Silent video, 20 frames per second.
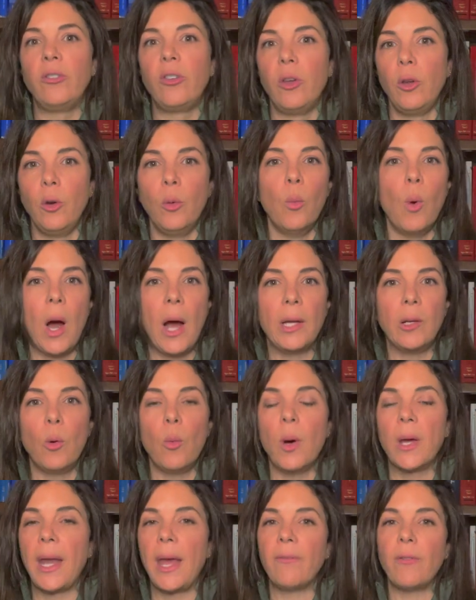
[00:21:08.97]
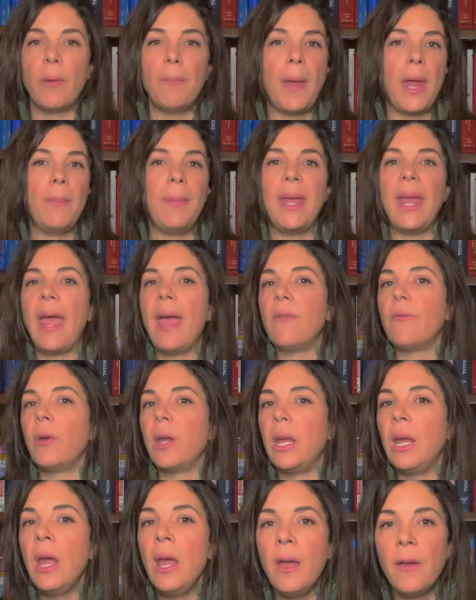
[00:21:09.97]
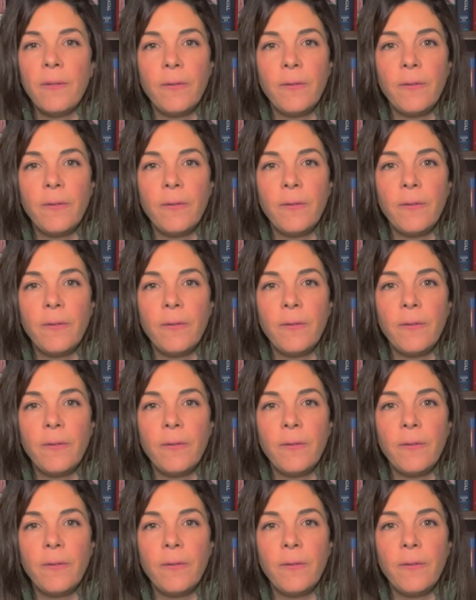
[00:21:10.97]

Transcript: 2, 1, or whatever, maybe every